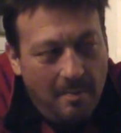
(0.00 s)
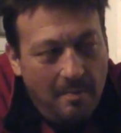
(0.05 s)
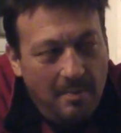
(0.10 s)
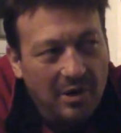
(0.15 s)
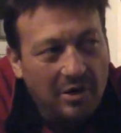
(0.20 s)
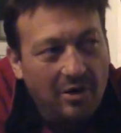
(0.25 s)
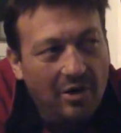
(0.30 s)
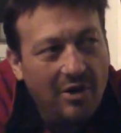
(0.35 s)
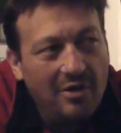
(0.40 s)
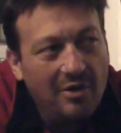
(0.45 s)

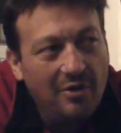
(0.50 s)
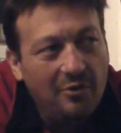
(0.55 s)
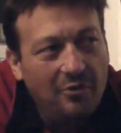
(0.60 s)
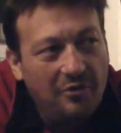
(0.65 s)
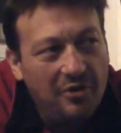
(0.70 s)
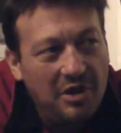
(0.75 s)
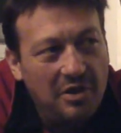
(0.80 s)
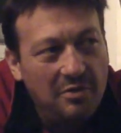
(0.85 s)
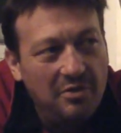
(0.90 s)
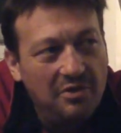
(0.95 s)
But I
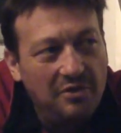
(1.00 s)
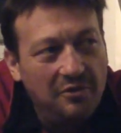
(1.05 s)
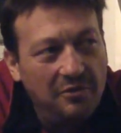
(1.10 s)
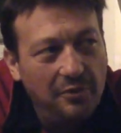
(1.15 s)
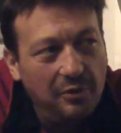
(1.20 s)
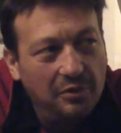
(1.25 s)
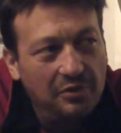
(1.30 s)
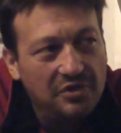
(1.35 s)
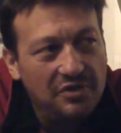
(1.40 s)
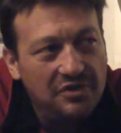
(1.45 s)
figure in the
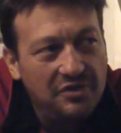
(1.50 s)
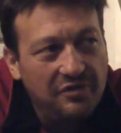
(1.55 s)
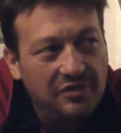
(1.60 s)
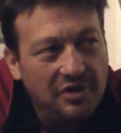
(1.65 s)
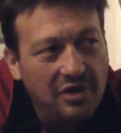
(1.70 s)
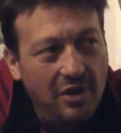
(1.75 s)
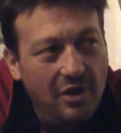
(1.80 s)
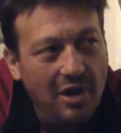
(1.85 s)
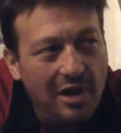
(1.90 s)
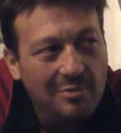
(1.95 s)
fullness of
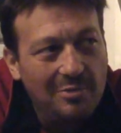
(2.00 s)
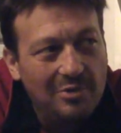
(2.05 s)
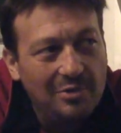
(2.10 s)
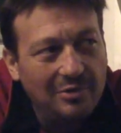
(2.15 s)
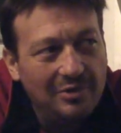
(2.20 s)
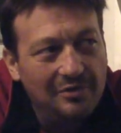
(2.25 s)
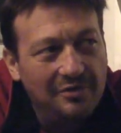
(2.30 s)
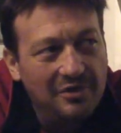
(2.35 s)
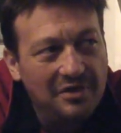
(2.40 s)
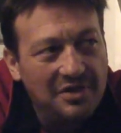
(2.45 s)
time
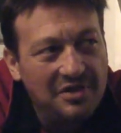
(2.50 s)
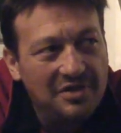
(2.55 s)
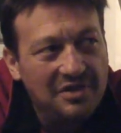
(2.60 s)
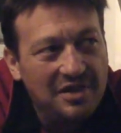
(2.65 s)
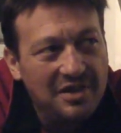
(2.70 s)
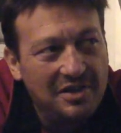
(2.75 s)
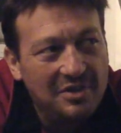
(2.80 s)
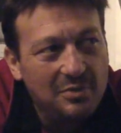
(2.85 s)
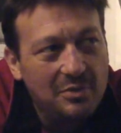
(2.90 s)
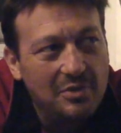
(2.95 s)
all of these
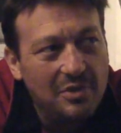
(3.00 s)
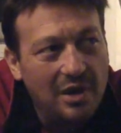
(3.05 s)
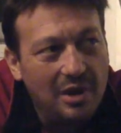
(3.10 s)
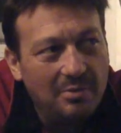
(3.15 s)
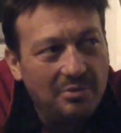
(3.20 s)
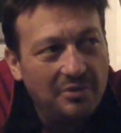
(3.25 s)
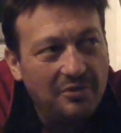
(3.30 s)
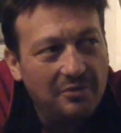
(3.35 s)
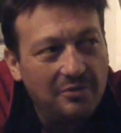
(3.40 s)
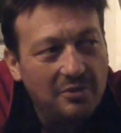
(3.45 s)
things will
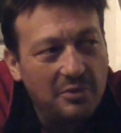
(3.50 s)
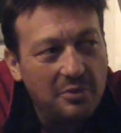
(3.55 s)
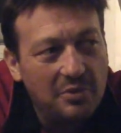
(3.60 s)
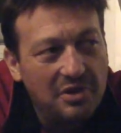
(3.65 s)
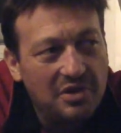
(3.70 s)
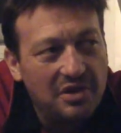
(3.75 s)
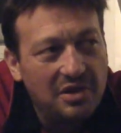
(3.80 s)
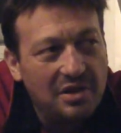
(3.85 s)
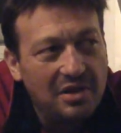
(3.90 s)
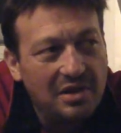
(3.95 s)
come to
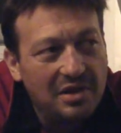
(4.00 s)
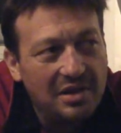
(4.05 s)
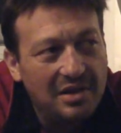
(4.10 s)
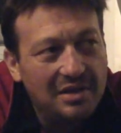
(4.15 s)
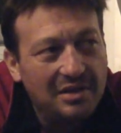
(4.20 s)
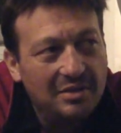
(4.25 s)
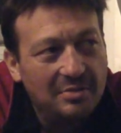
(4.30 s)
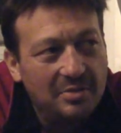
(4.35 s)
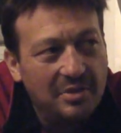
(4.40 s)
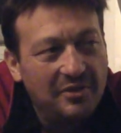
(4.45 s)
fruition and
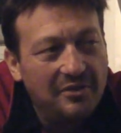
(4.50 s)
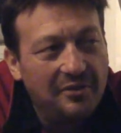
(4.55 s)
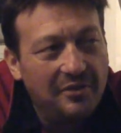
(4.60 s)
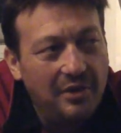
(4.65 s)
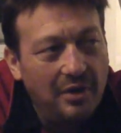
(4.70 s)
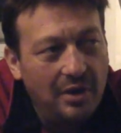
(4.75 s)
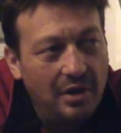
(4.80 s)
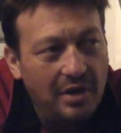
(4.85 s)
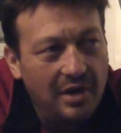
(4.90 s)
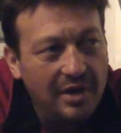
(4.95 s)
it'll be
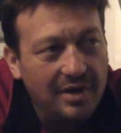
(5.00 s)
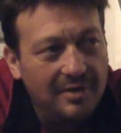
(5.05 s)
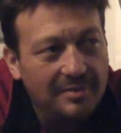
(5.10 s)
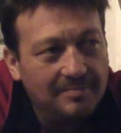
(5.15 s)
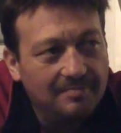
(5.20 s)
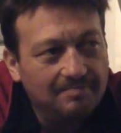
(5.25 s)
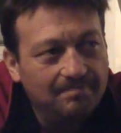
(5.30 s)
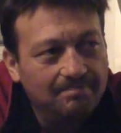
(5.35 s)
fine.